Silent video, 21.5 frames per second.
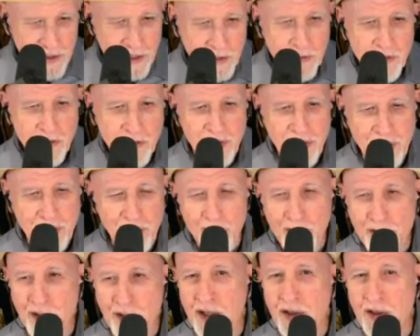She was
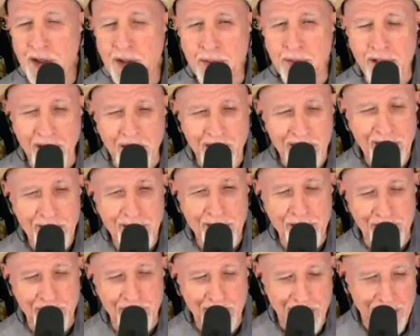a cutie pie. I liked
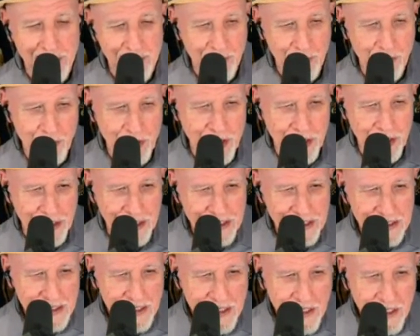her, Sheena.
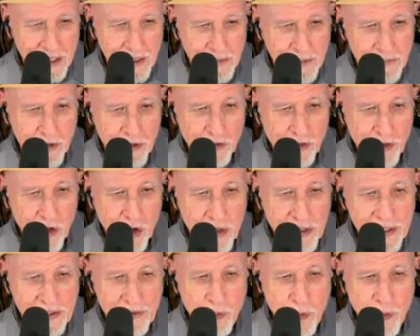The
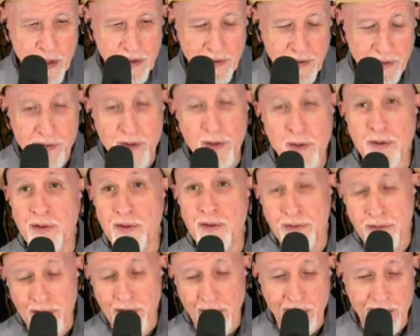song is one of... So
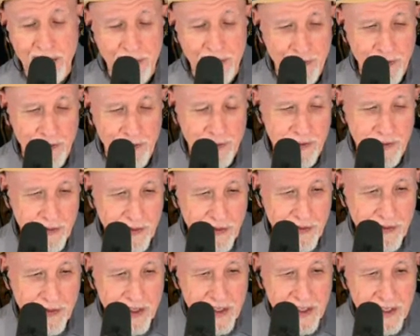is Dolly, for
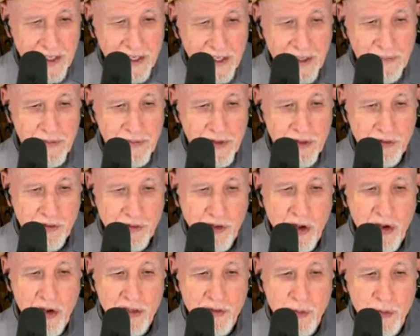instance. The
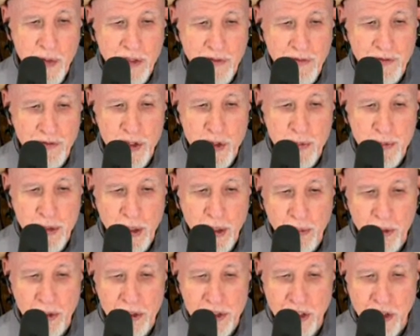song is one of the few
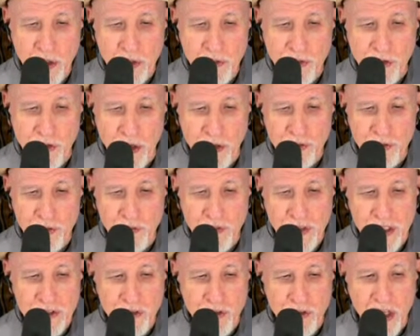Billboard chart songs to
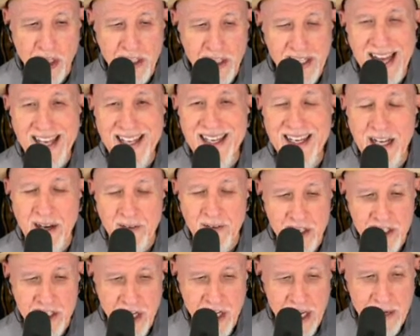feature the clacking of
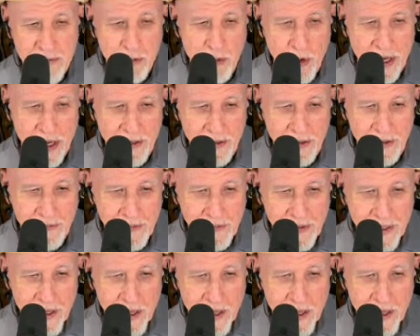a typewriter.